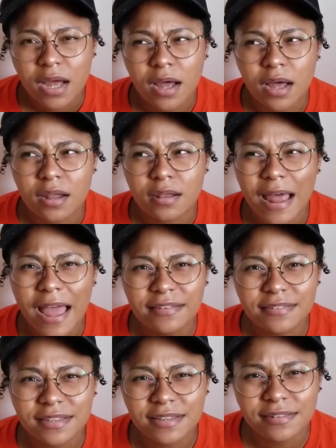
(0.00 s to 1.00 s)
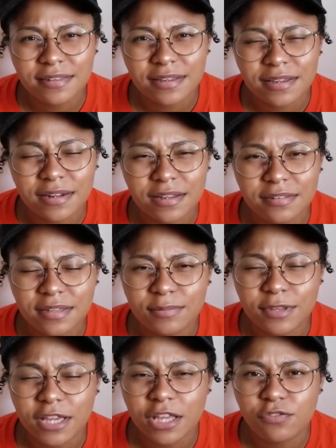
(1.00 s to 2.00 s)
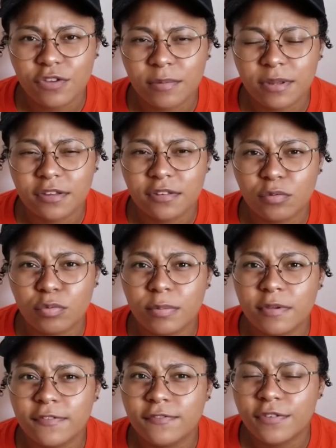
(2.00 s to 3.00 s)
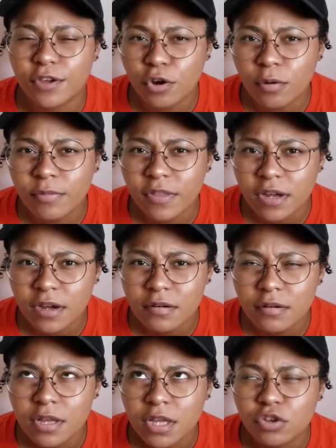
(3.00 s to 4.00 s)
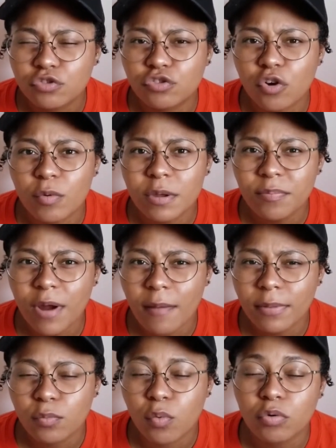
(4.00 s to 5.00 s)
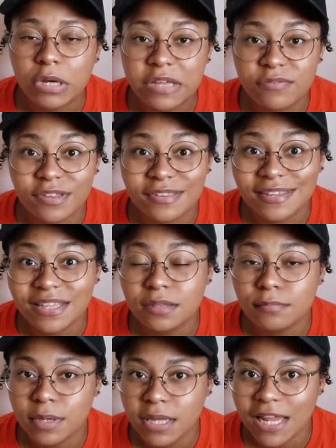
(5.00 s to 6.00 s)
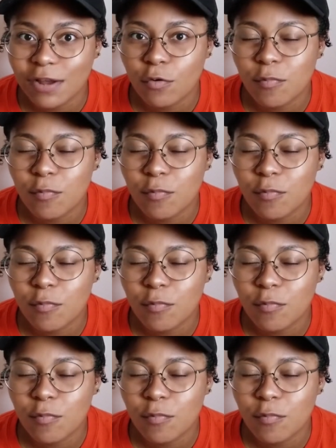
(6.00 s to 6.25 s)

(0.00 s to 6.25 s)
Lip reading: Last season, it seems like his family doesn't want to be filmed though, so we probably won't even see the meeting.